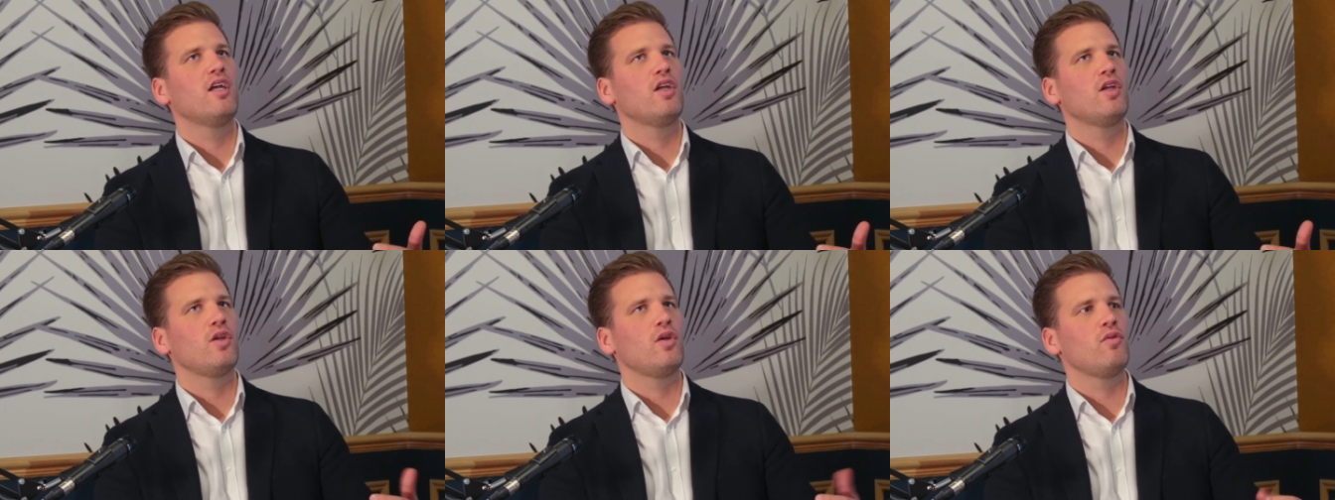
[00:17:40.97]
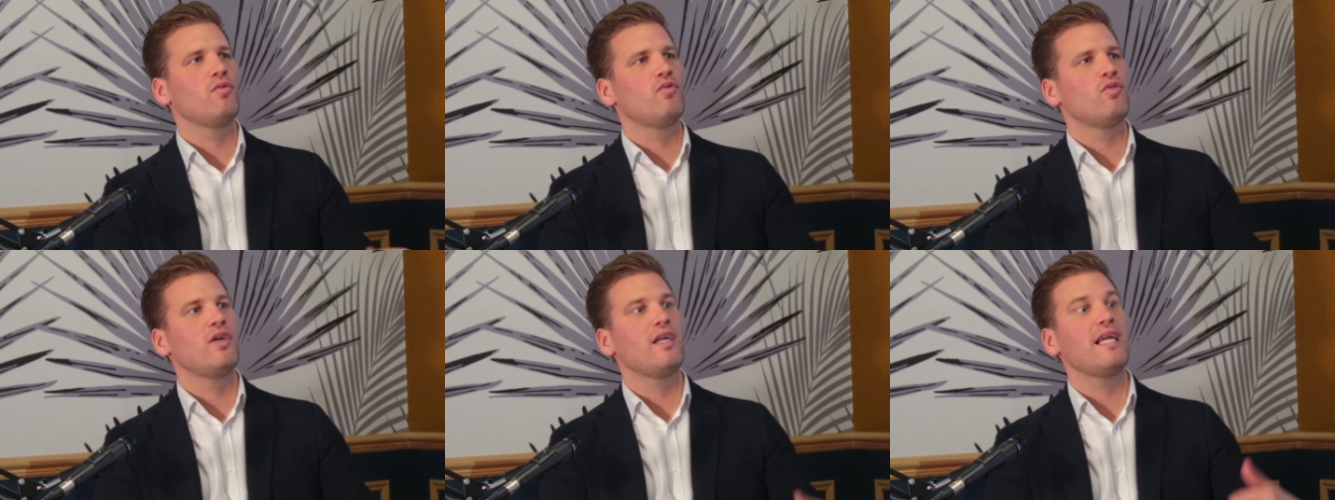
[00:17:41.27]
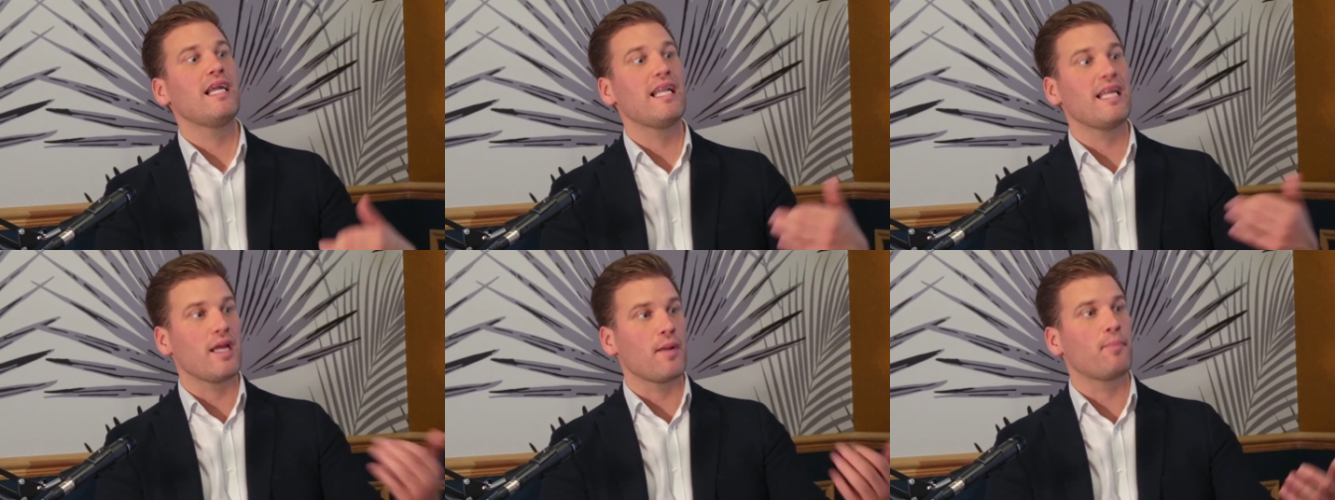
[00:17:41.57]
you
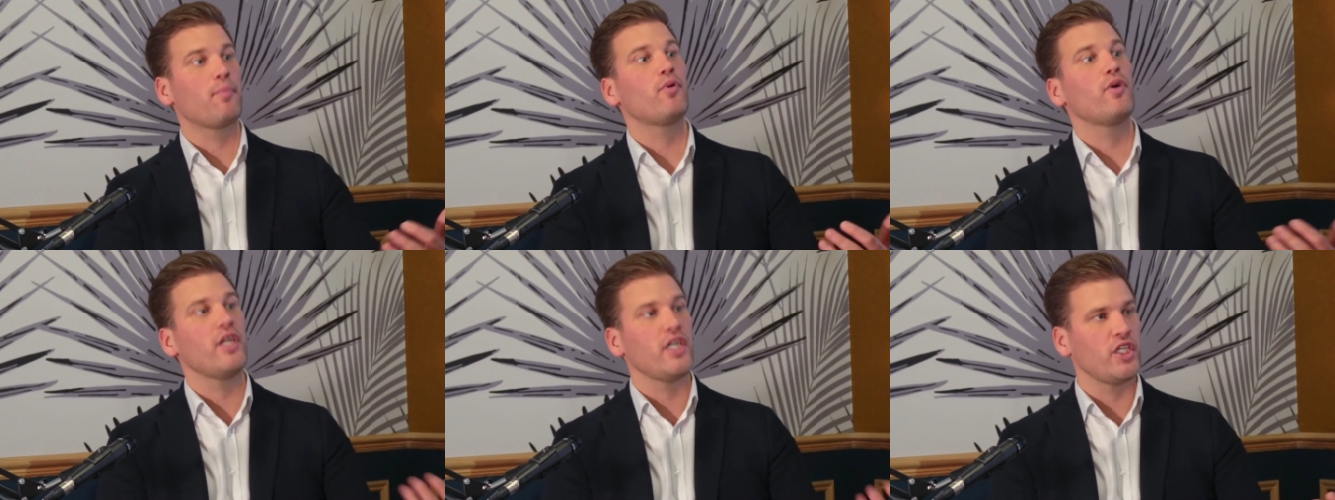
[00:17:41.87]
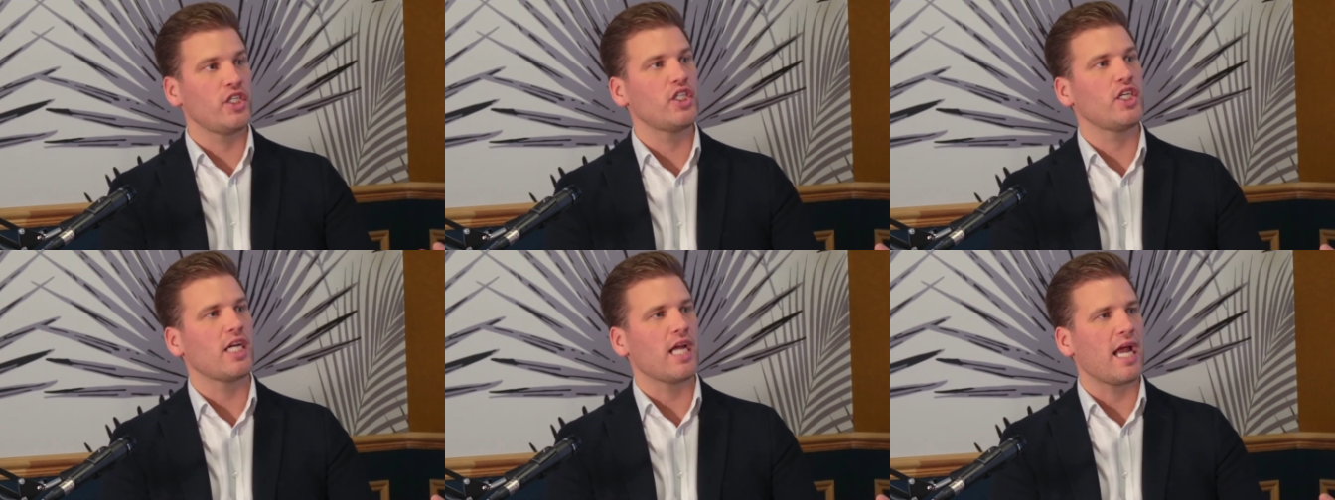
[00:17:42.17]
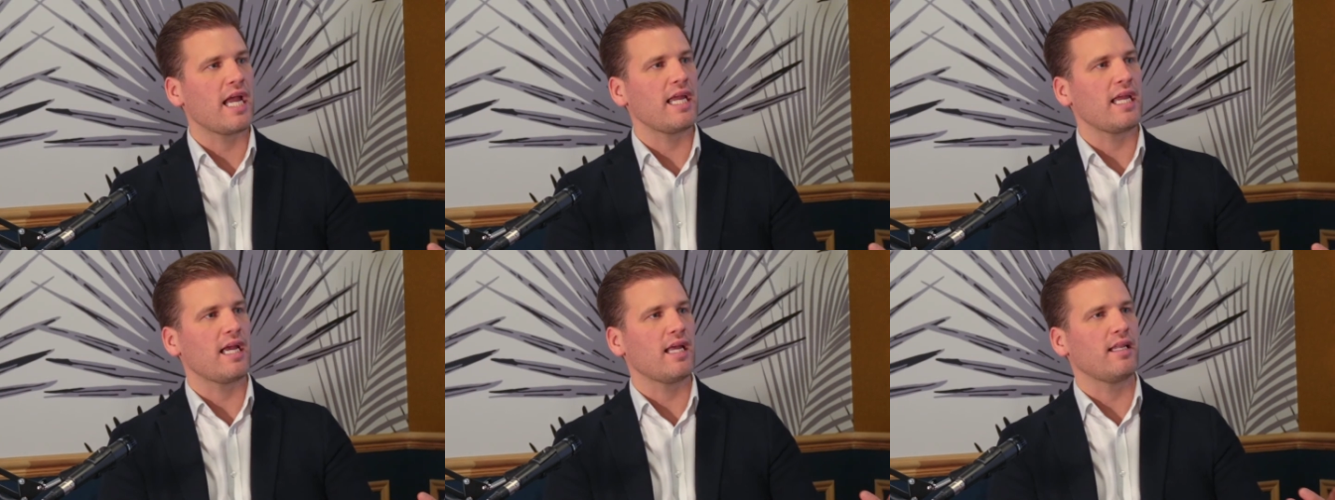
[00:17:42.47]
really
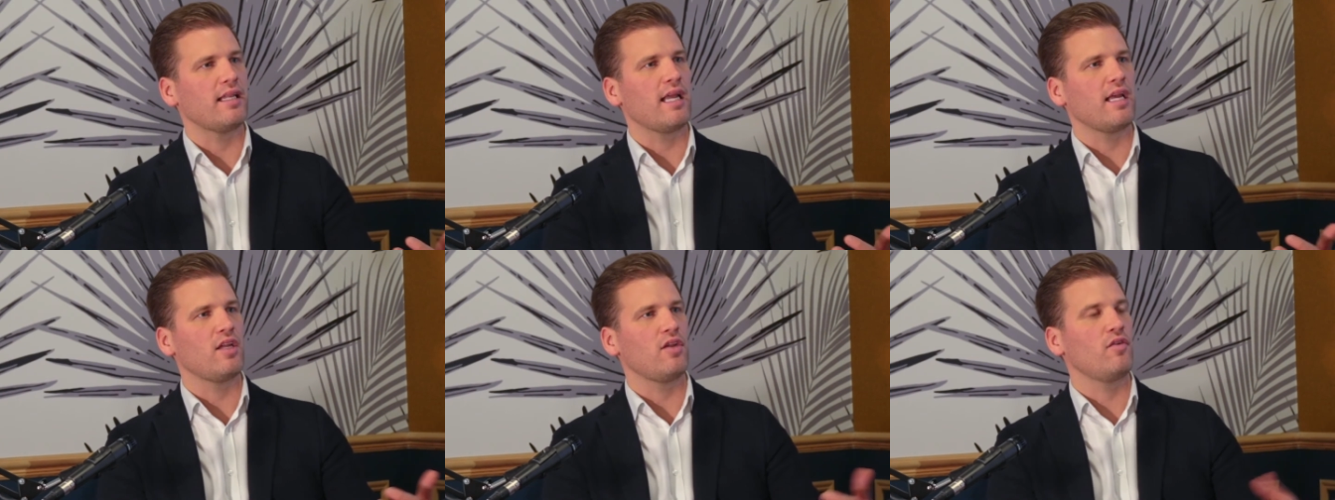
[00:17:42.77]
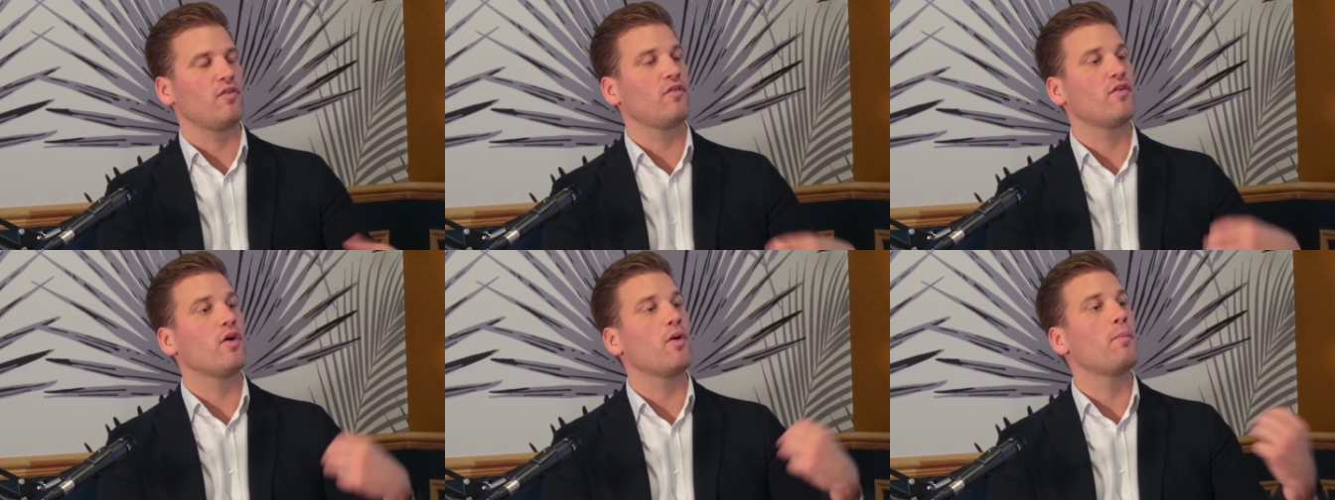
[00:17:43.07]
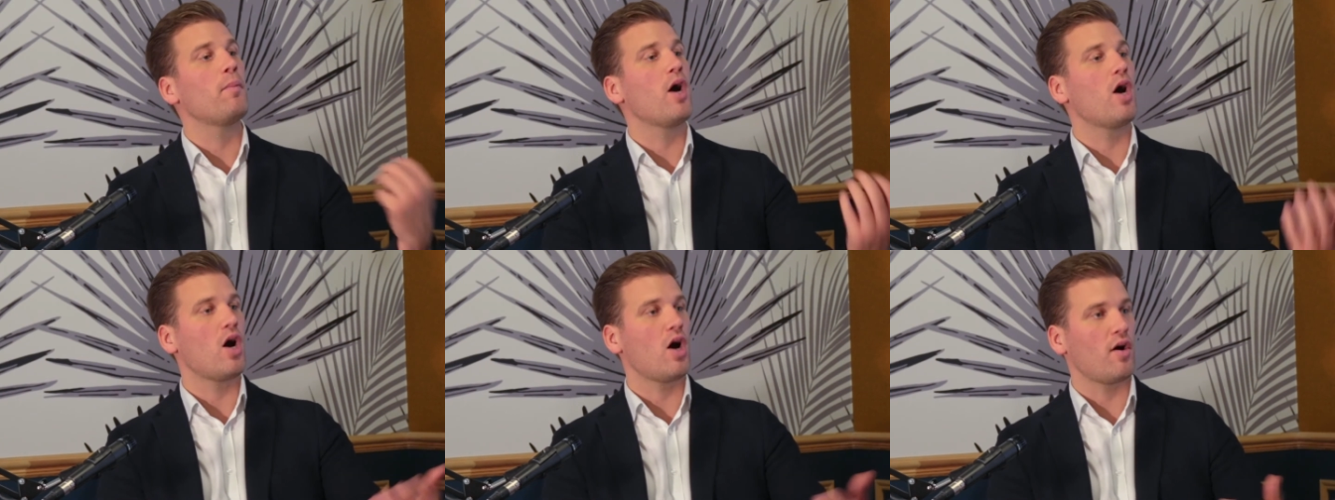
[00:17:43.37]
appreciate and that you feel
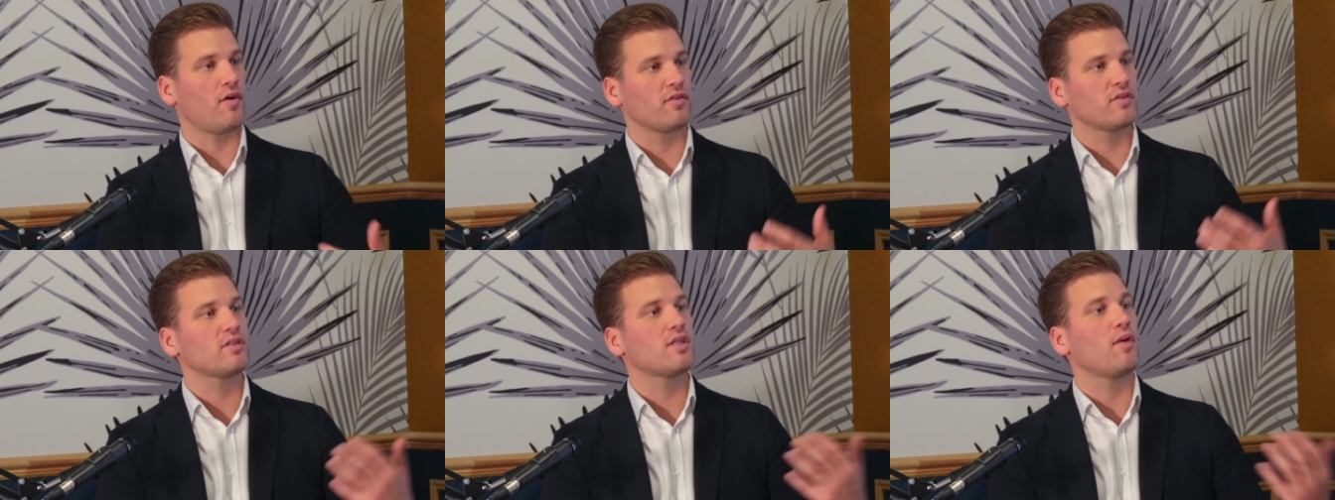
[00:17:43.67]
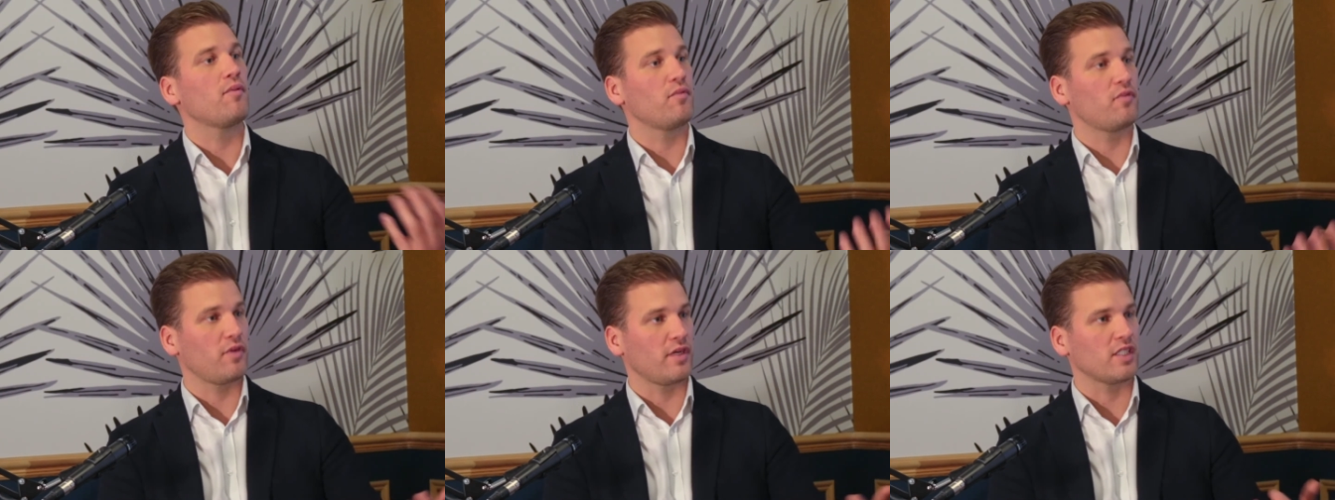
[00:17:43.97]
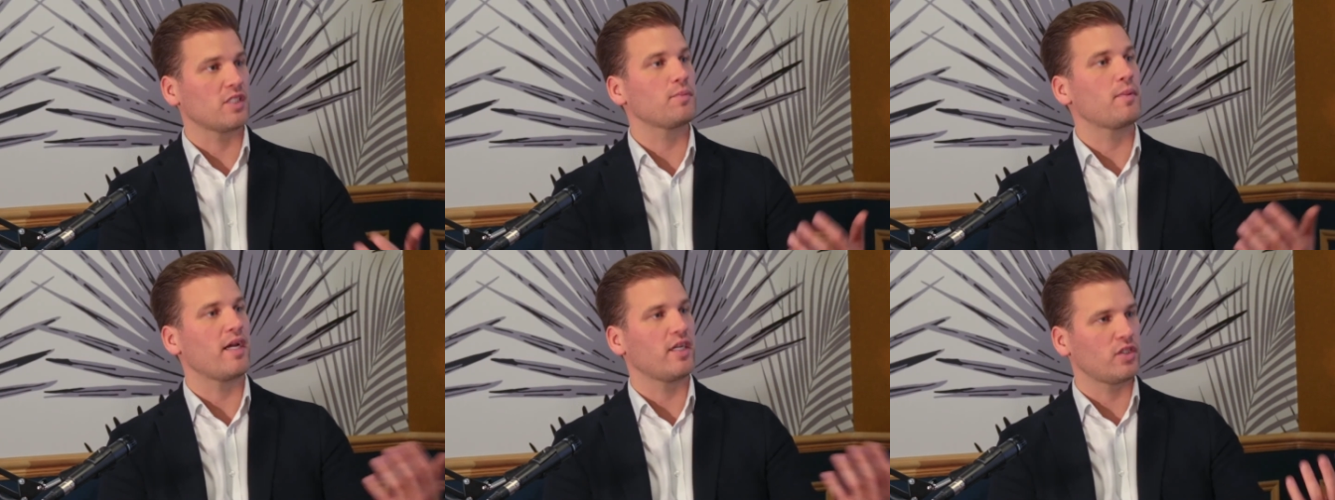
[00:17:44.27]
part of
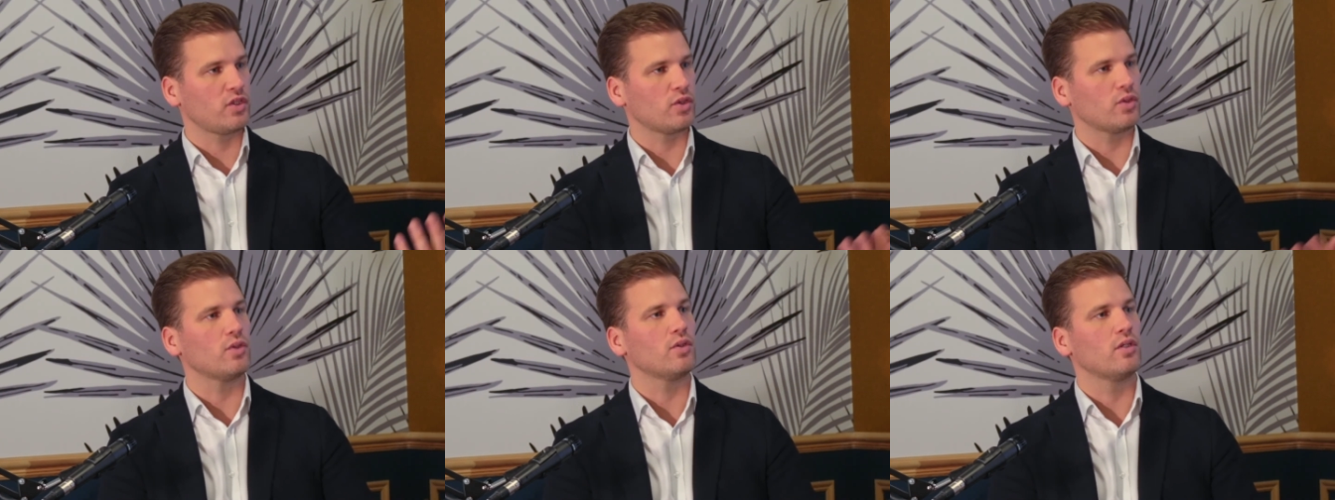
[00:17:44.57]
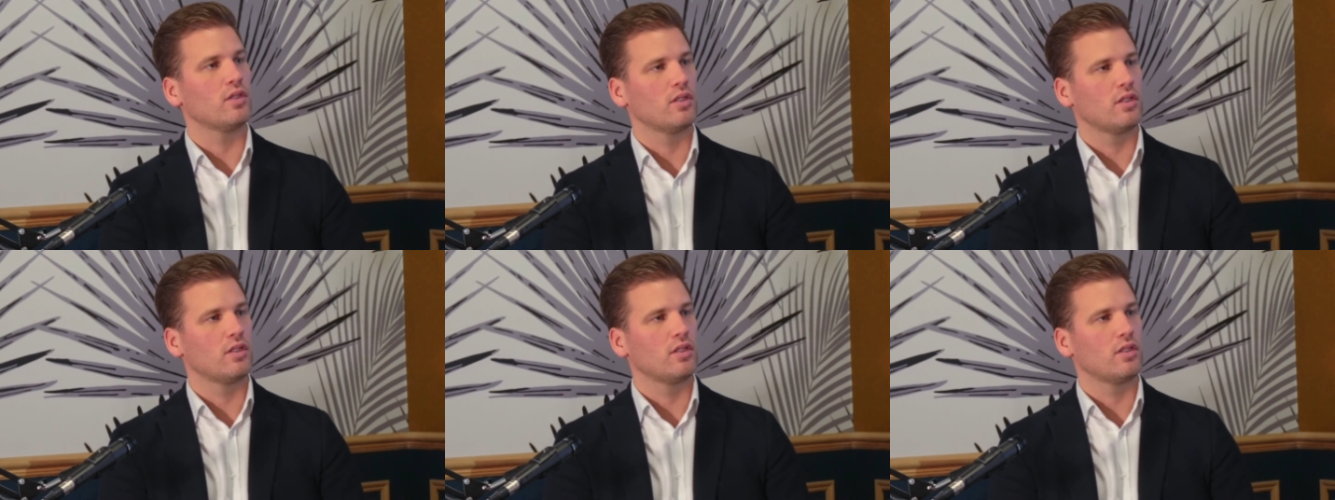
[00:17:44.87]
something special?